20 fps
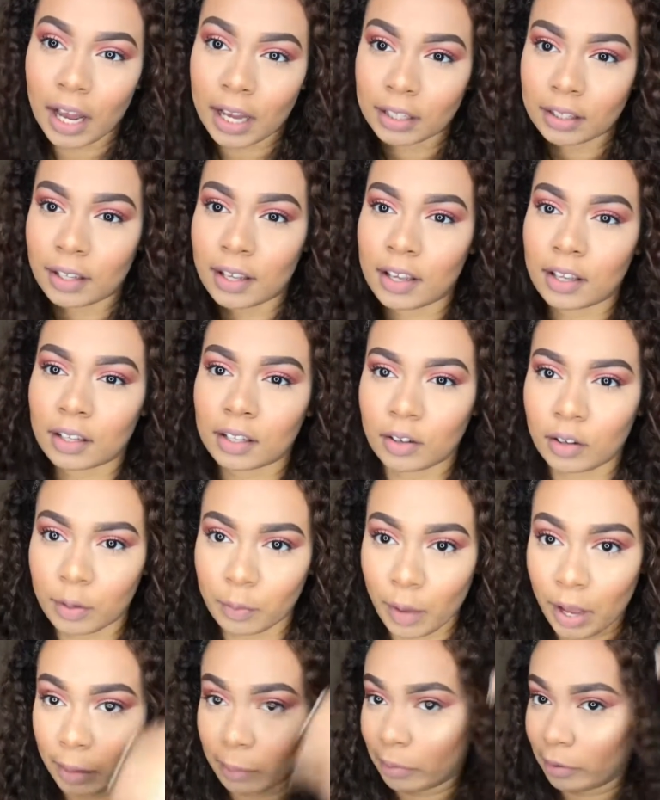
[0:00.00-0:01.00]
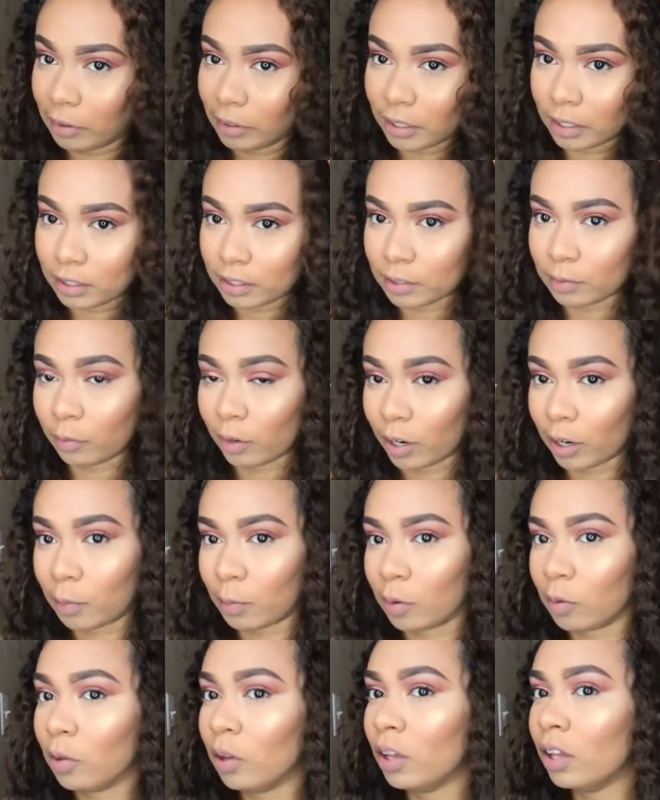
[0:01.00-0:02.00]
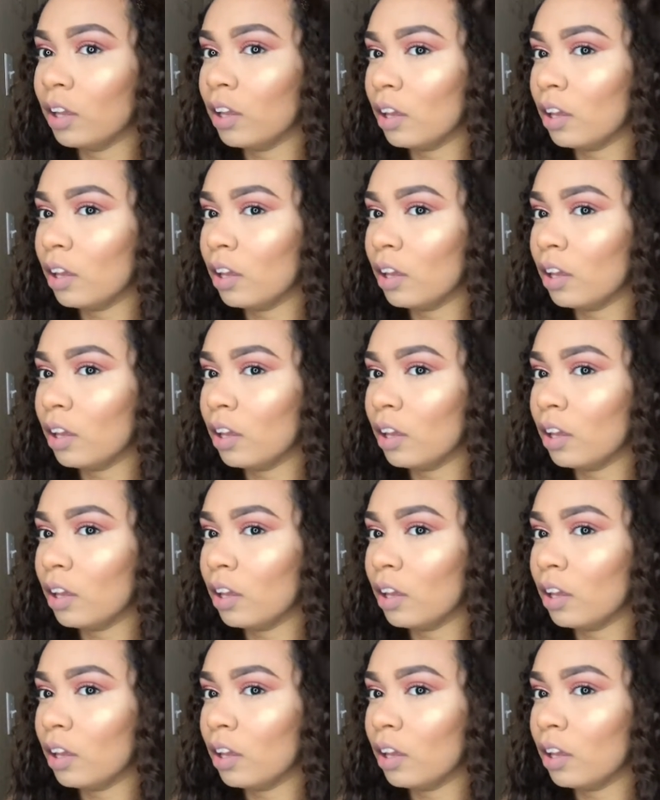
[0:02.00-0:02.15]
I think. In my book, it's wearable.